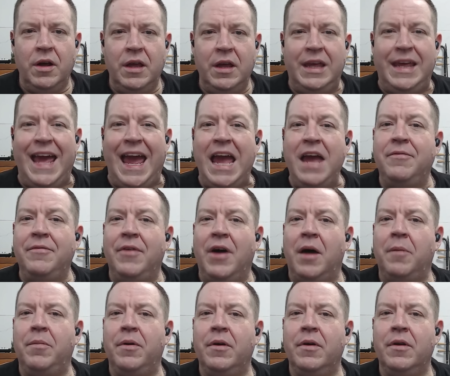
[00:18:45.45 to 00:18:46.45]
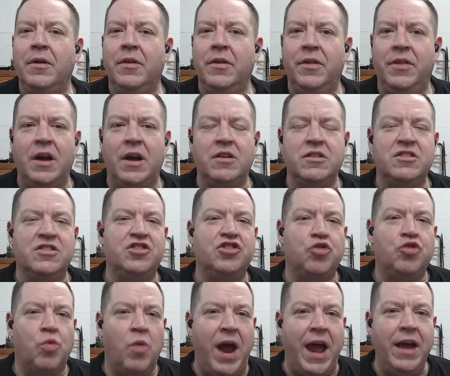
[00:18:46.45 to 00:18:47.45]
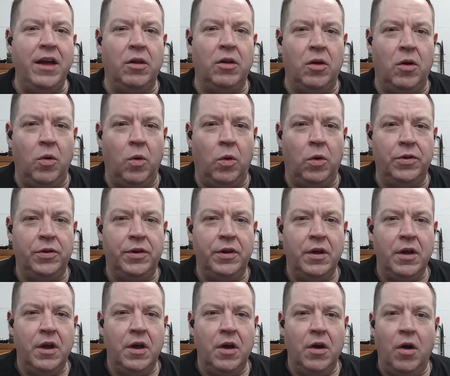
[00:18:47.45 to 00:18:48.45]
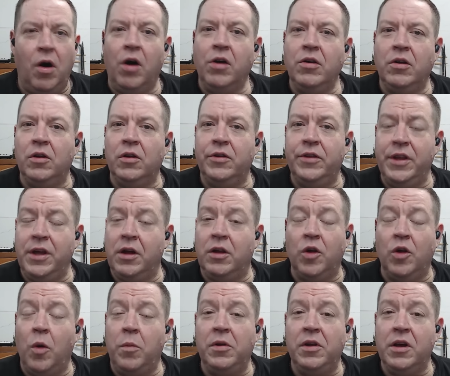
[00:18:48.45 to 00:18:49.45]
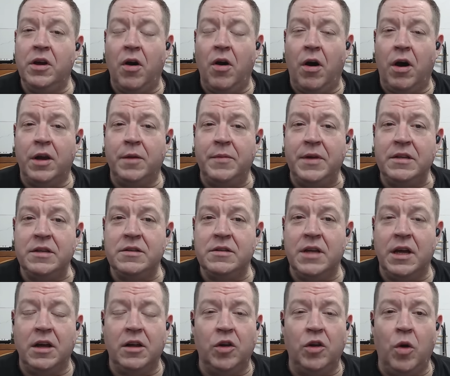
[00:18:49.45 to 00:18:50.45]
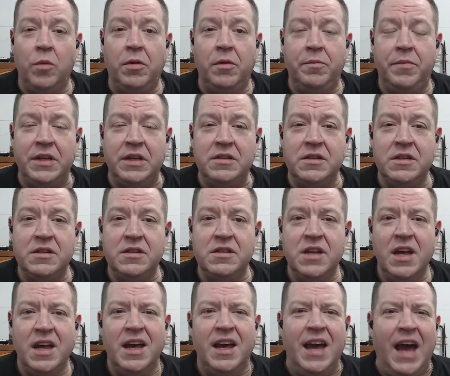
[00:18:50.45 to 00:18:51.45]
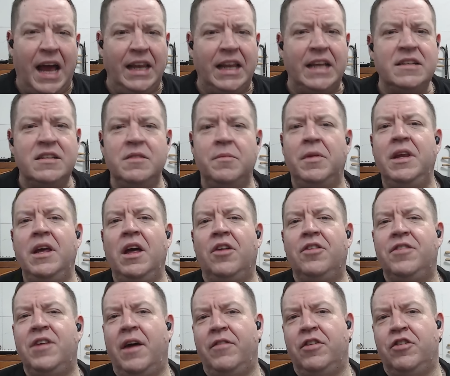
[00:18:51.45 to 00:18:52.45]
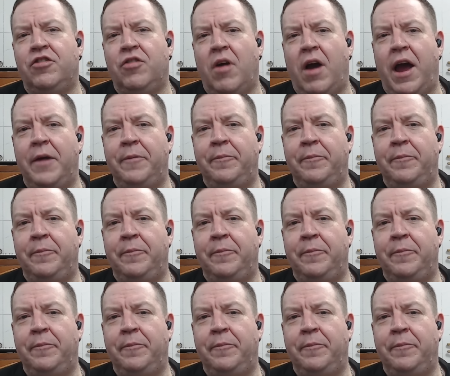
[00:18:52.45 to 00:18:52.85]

gave up their stranglehold on the global economies and global business and let somebody else have a try.